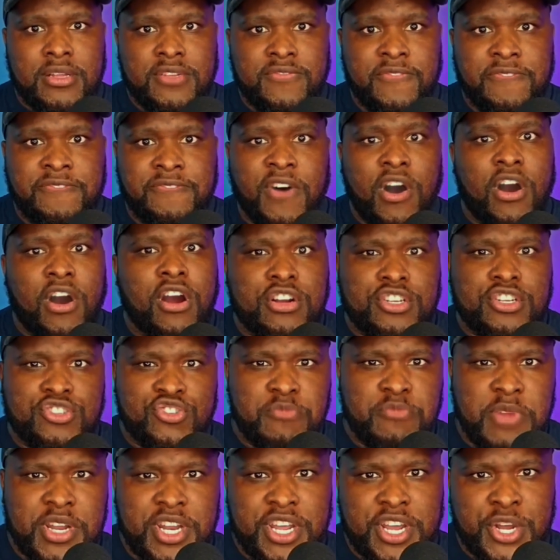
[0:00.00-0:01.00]
Far
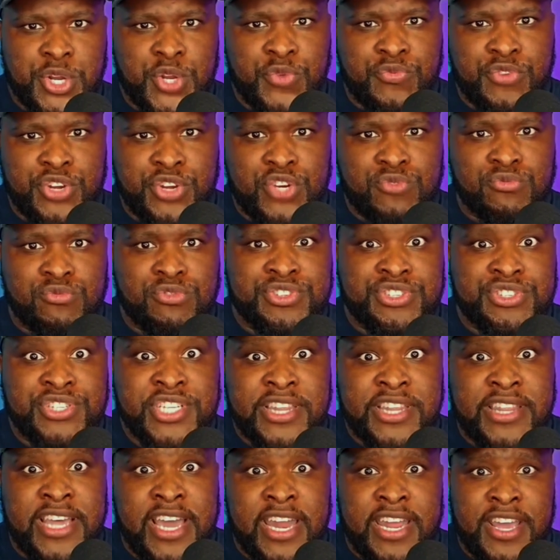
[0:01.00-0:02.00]
too many individuals
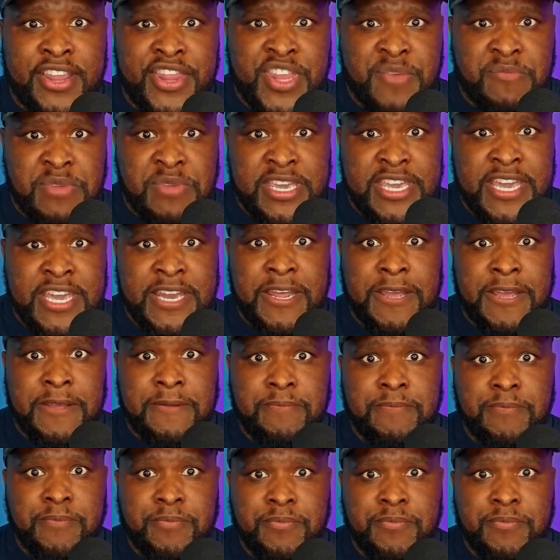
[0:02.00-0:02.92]
did that in the beginning.